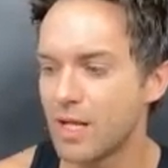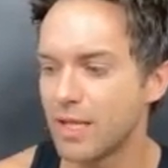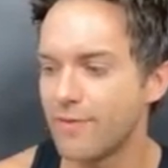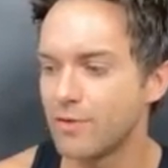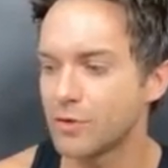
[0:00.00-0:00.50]

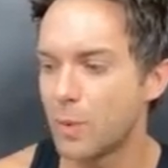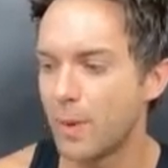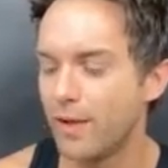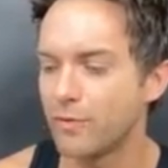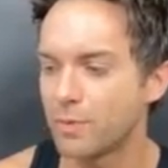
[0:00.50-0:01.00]
11 or
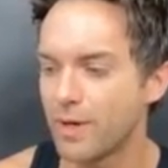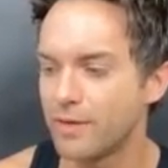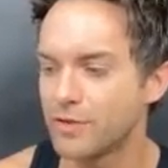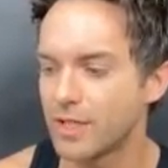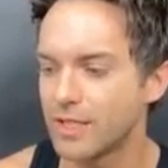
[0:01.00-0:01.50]
12 when
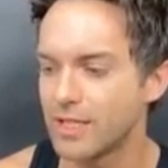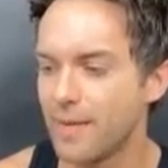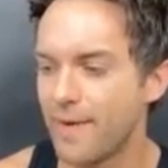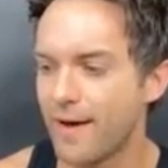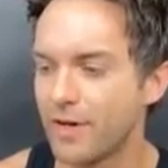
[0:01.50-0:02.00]
Bride of Chucky
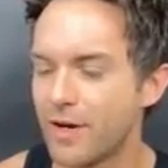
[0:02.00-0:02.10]
came out,